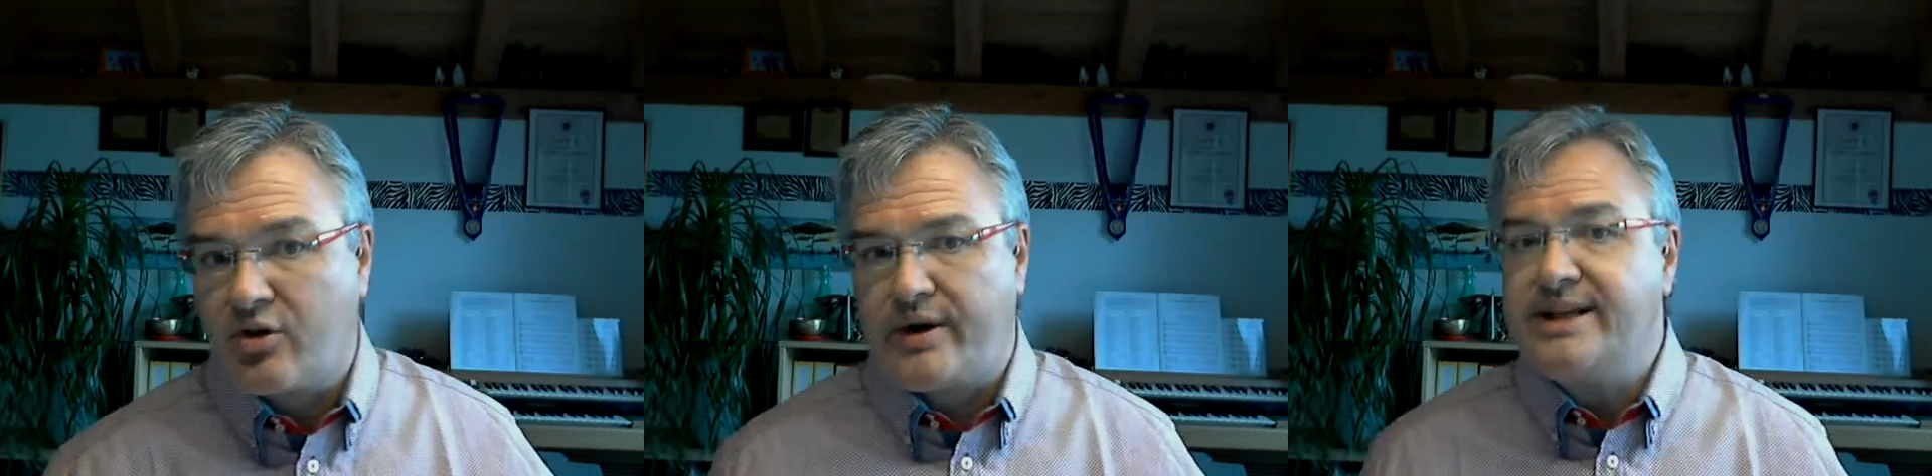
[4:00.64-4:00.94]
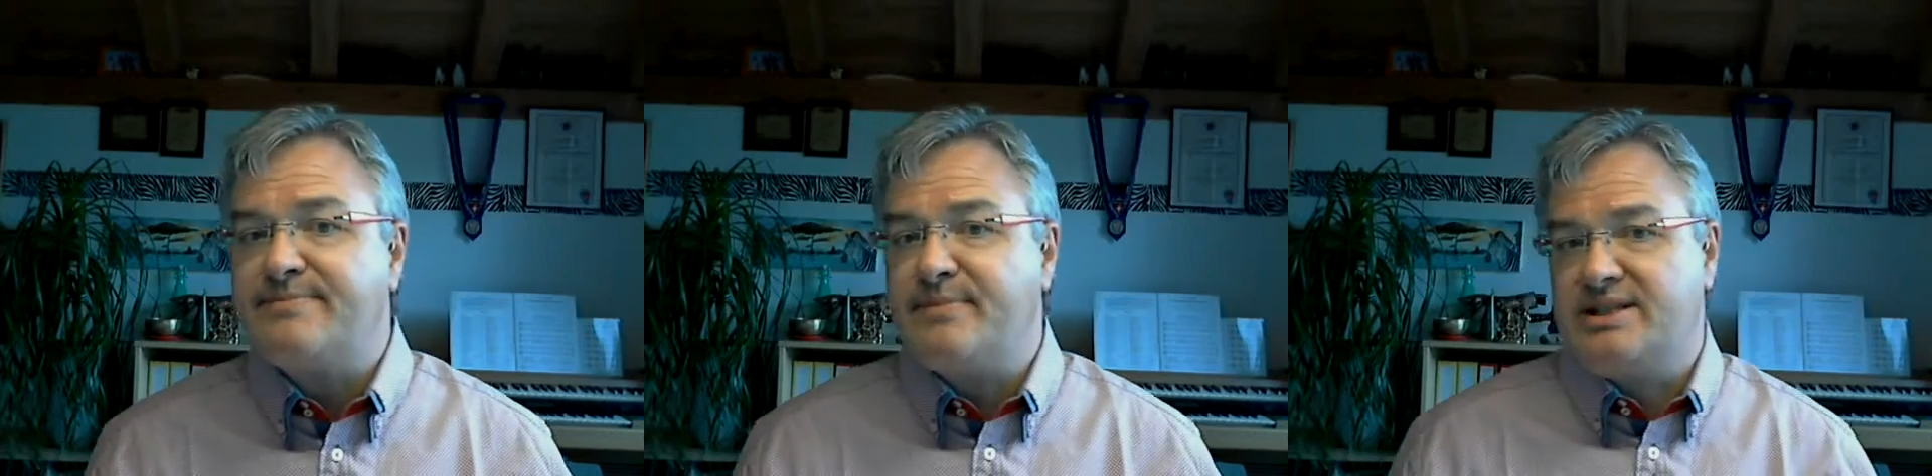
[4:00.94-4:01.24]

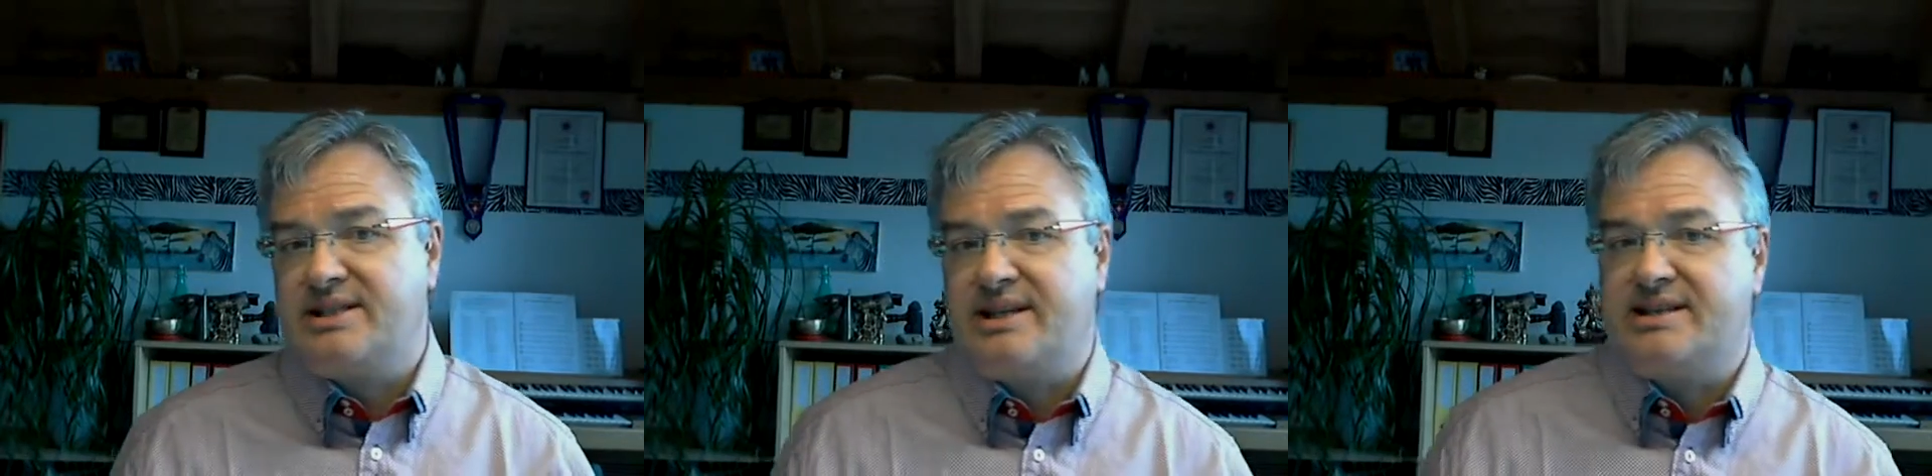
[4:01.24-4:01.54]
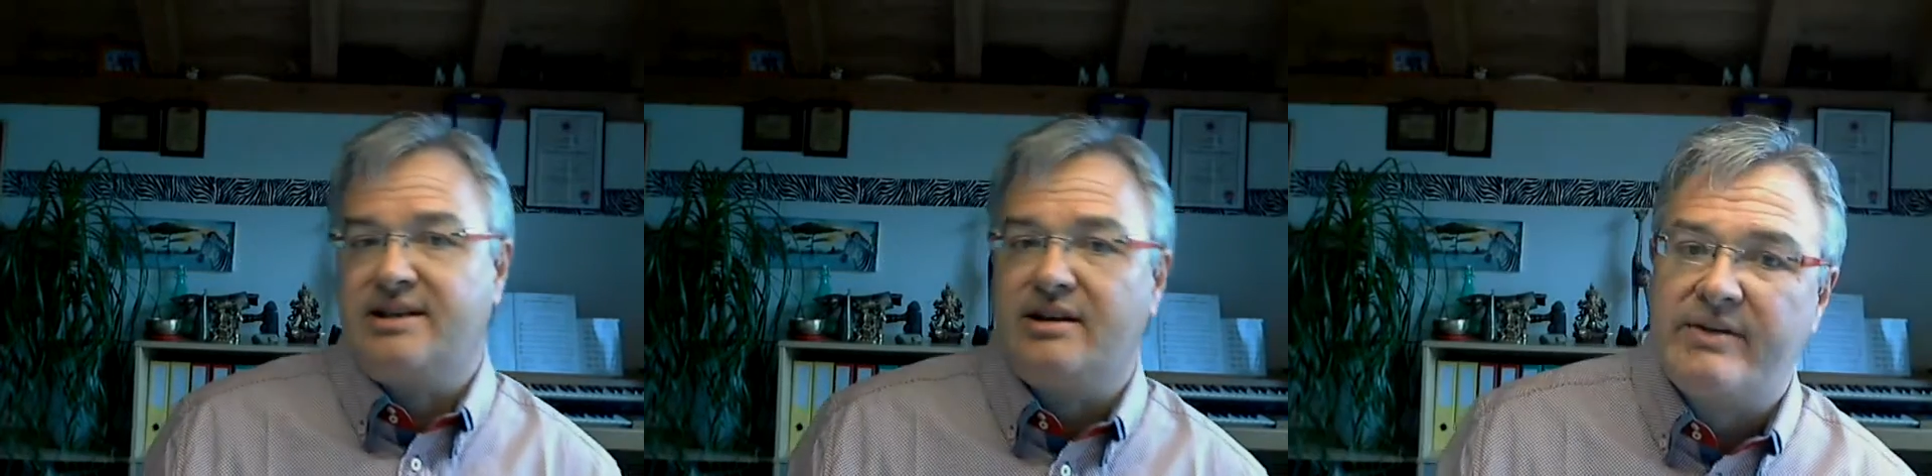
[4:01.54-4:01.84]
Christmas
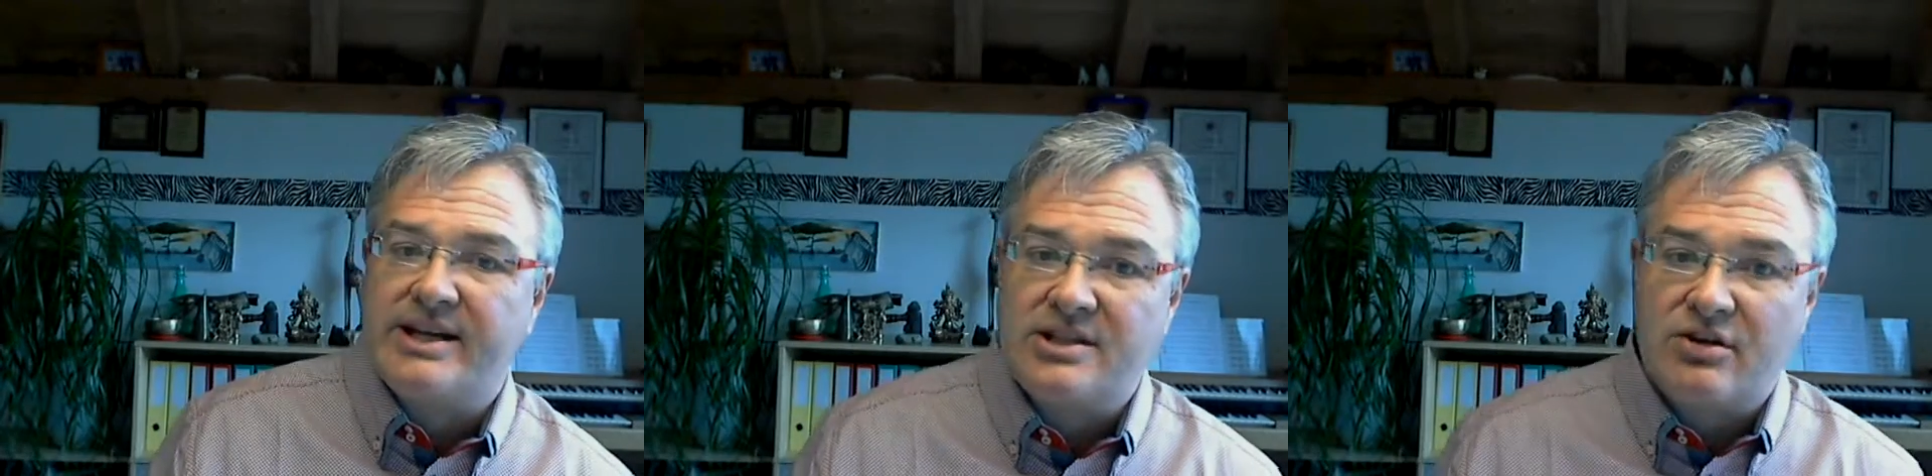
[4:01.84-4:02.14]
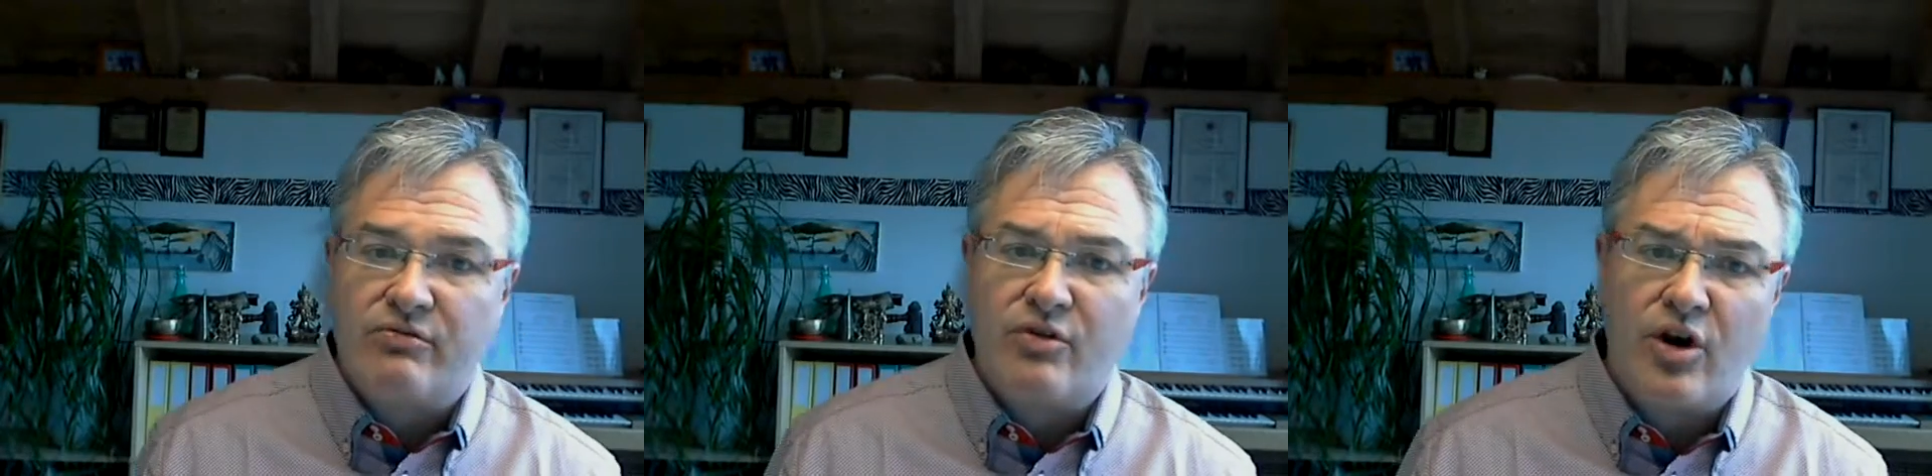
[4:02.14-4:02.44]
season in the
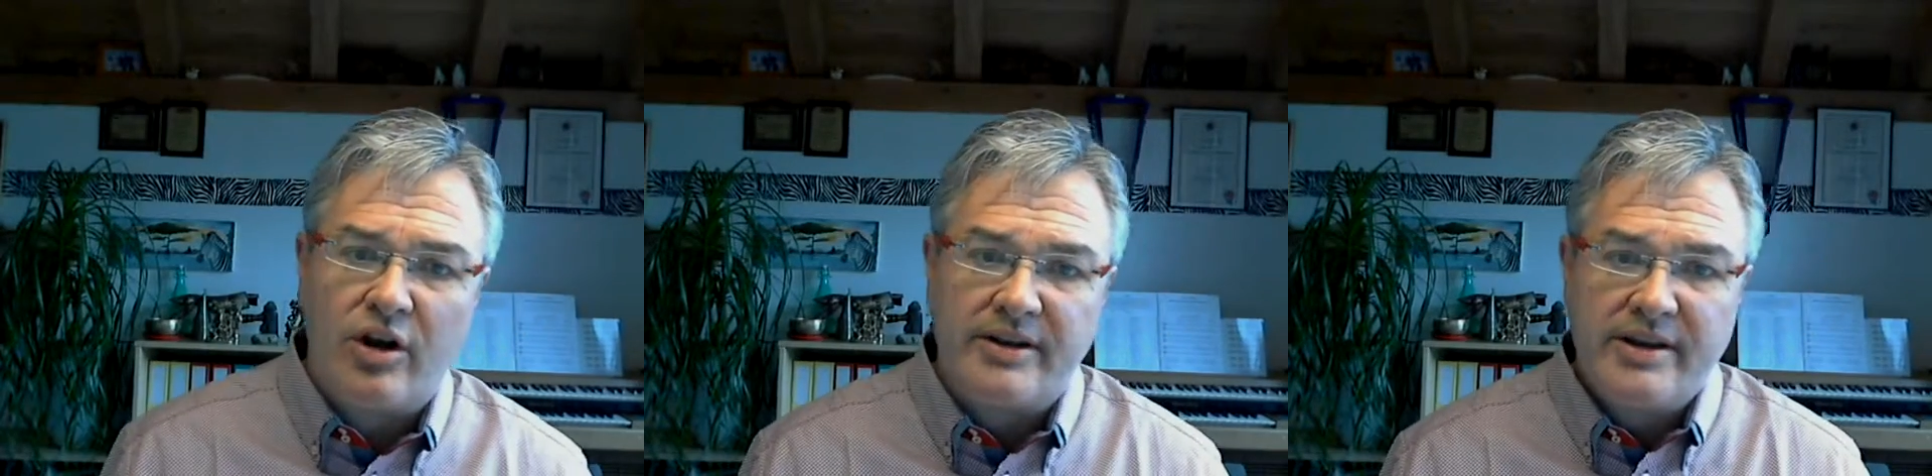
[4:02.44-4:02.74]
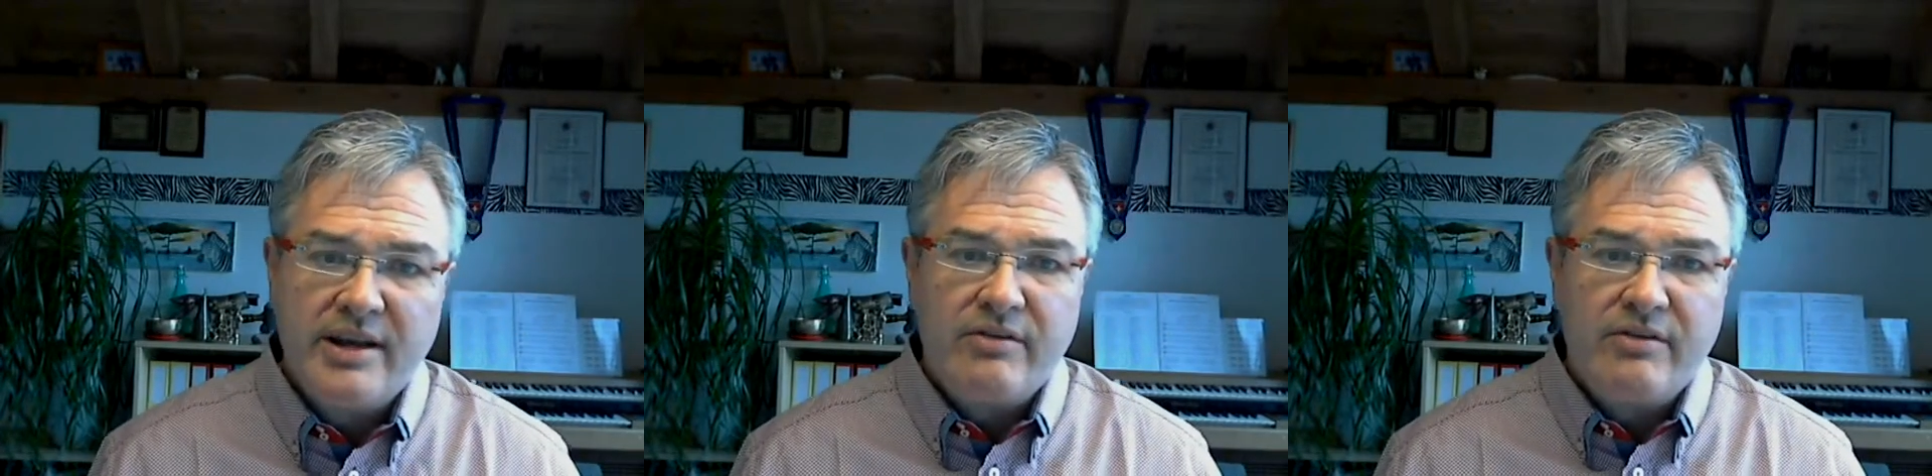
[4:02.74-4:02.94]
Western world